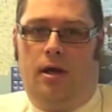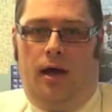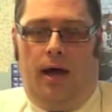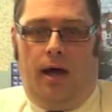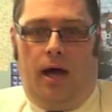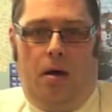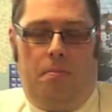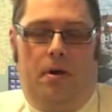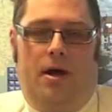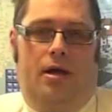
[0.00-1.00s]

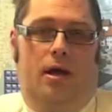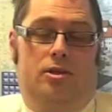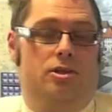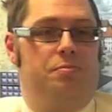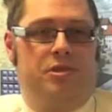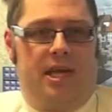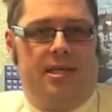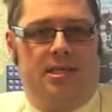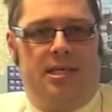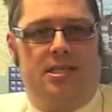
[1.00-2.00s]
and to
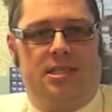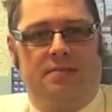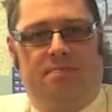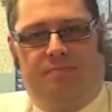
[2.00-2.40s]
present it.